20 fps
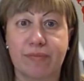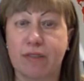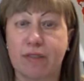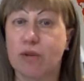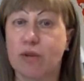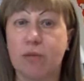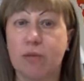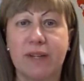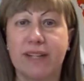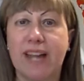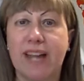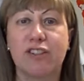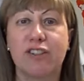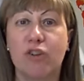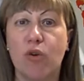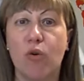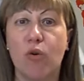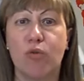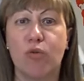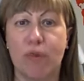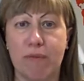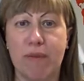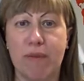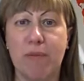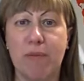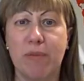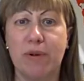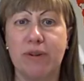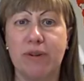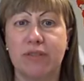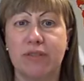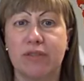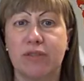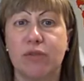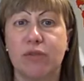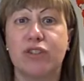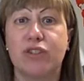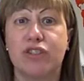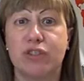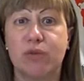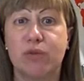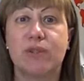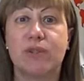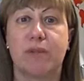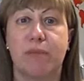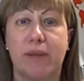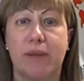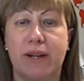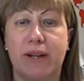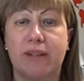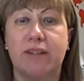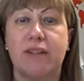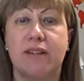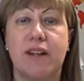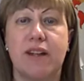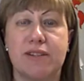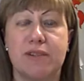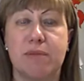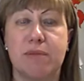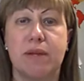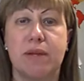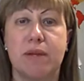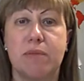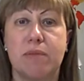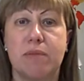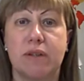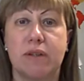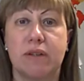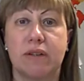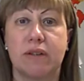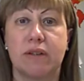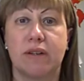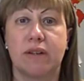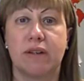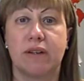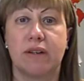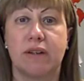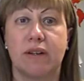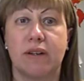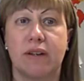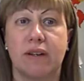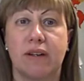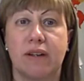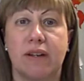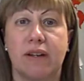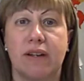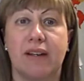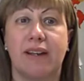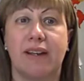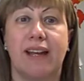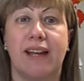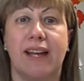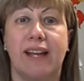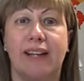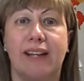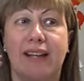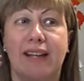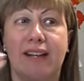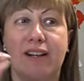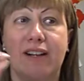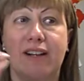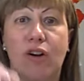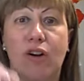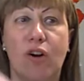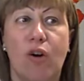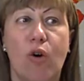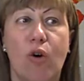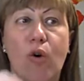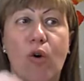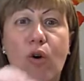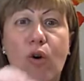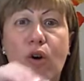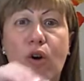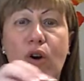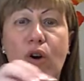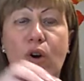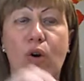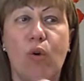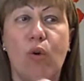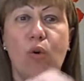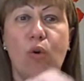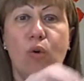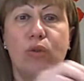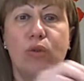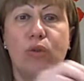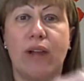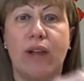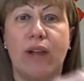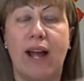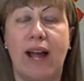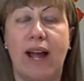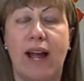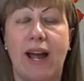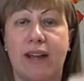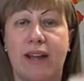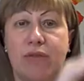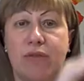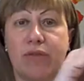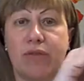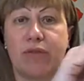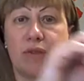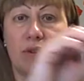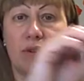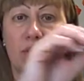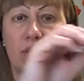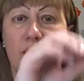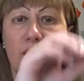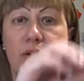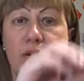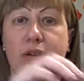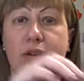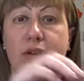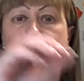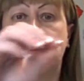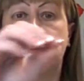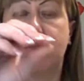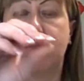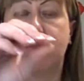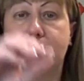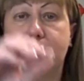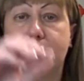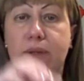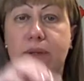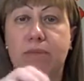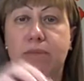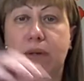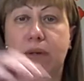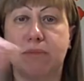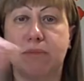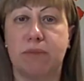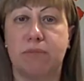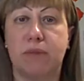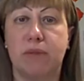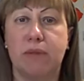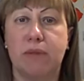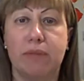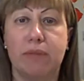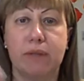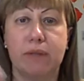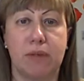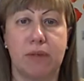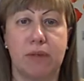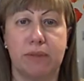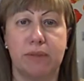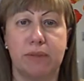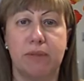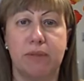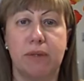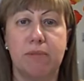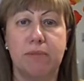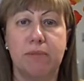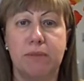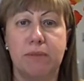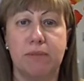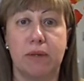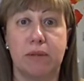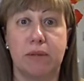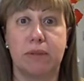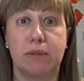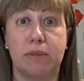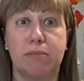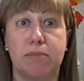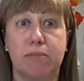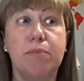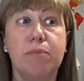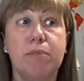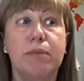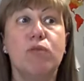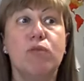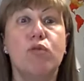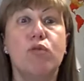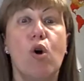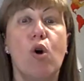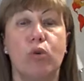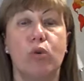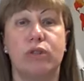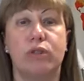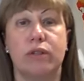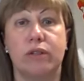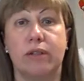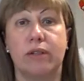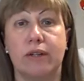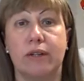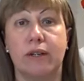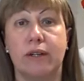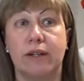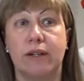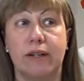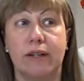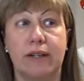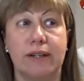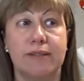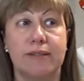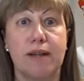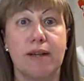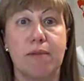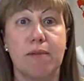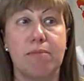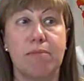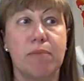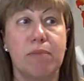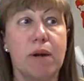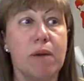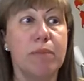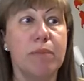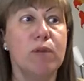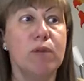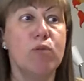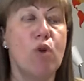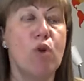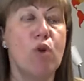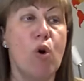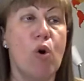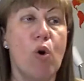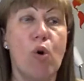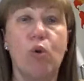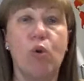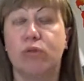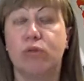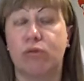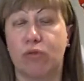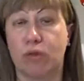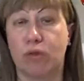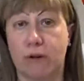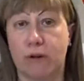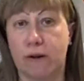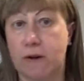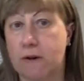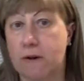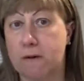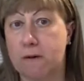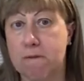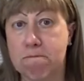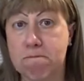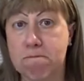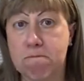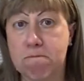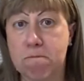From the get go, remember when she was abandoned as a baby? And then her whole life bumpy, bumpy, bumpy, bumpy, bumpy, bumpy, bumpy road. It's a bumpy road for her.